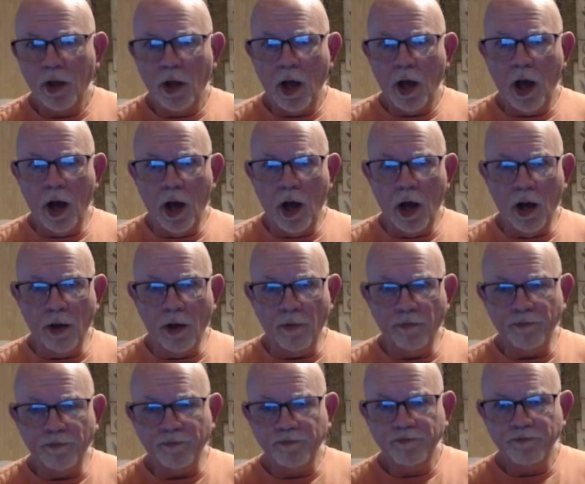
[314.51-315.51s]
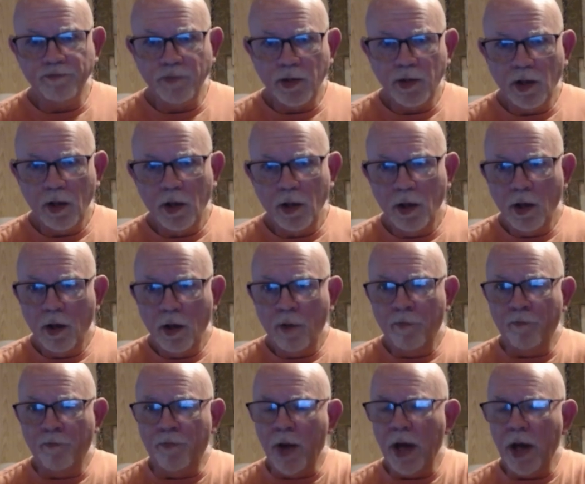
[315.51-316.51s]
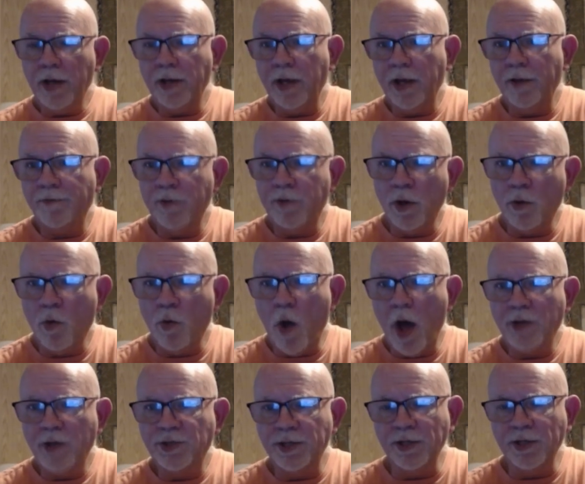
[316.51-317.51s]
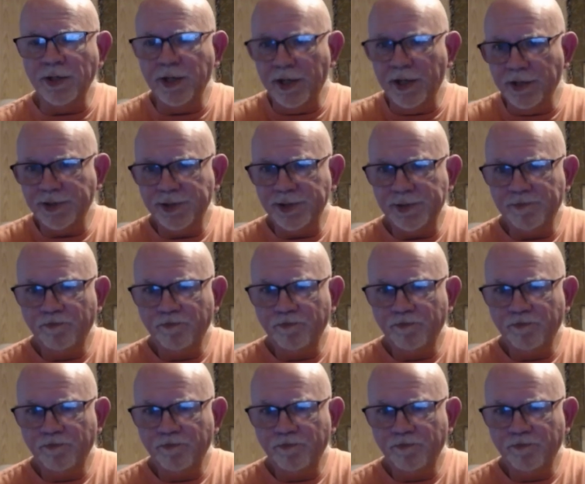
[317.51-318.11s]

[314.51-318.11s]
But if you're watching this